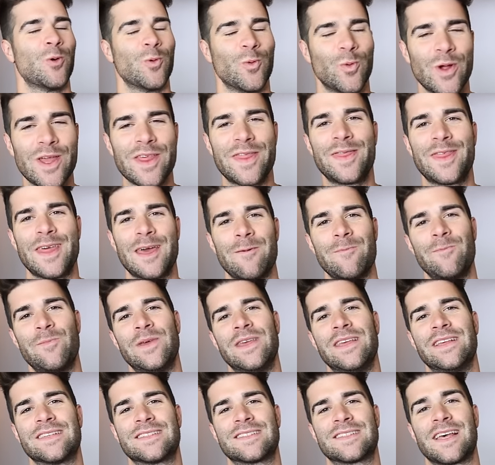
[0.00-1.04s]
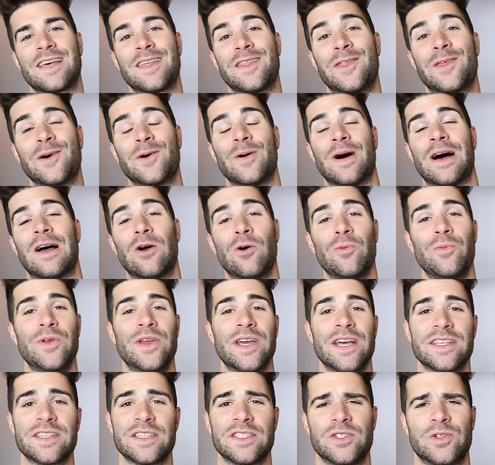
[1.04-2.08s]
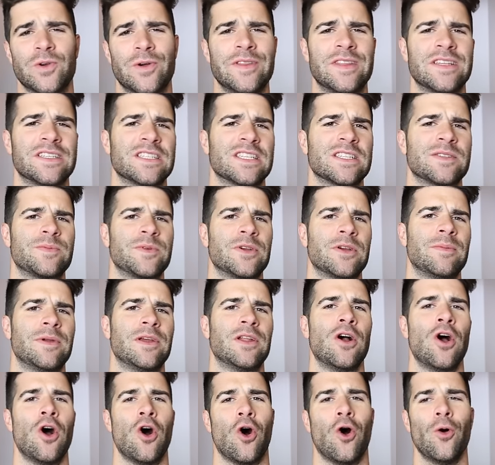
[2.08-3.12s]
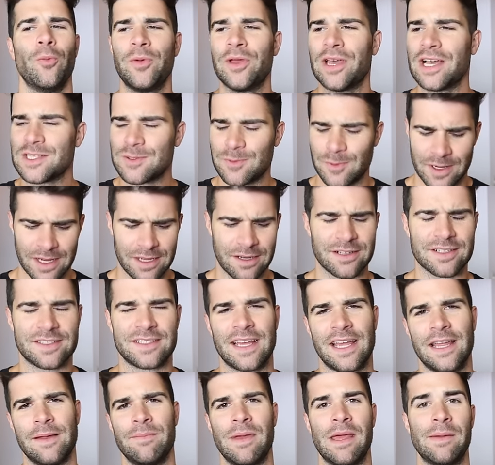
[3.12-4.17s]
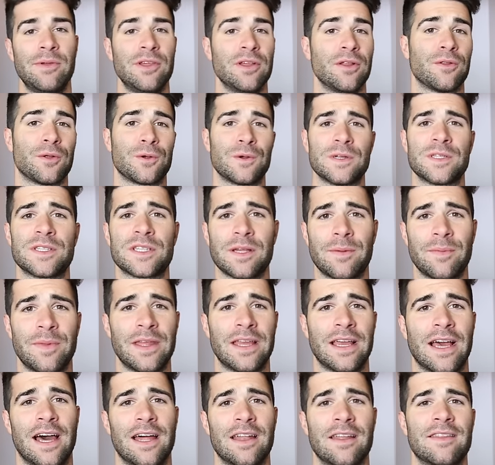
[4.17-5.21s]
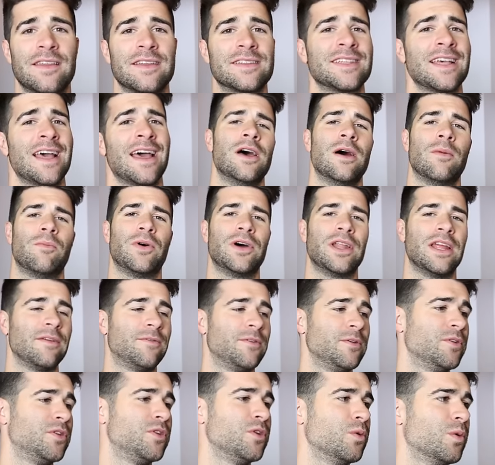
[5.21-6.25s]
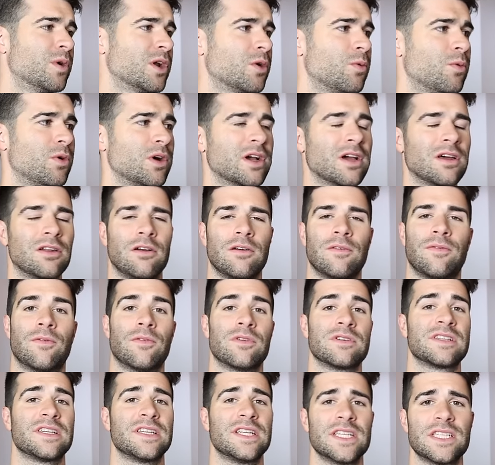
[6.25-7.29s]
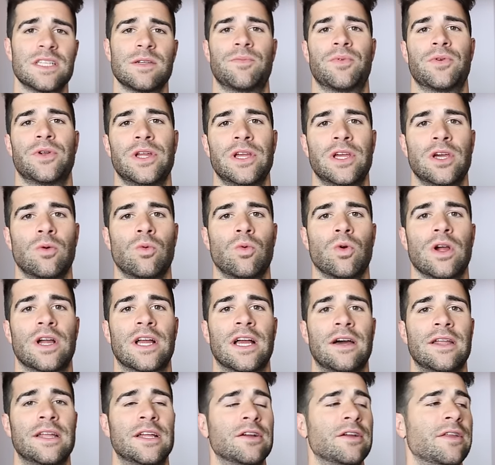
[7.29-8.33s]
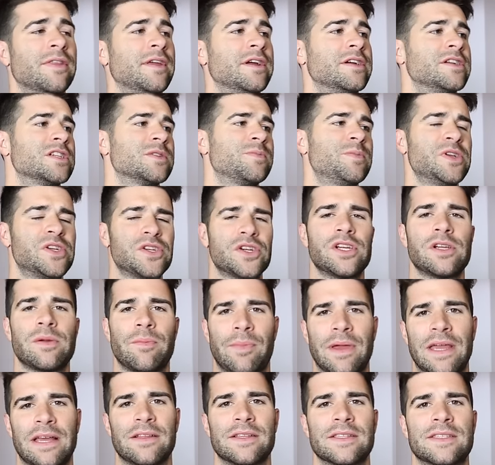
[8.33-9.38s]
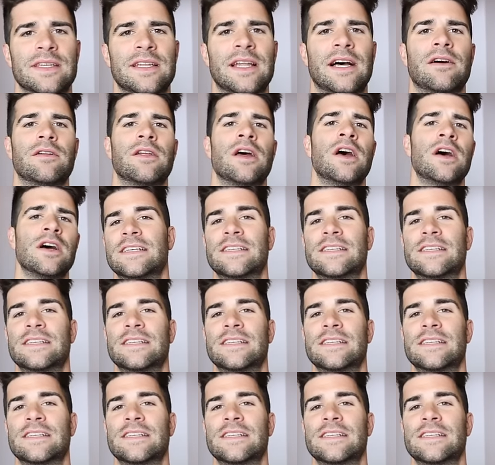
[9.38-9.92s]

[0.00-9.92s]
With that being said though, I hope you guys enjoyed this experiment. Hope you guys were entertained, maybe you learned something out of this. But if you do wanna walk on all fours, it is a pretty good workout here and there. Just be sure you balance it out.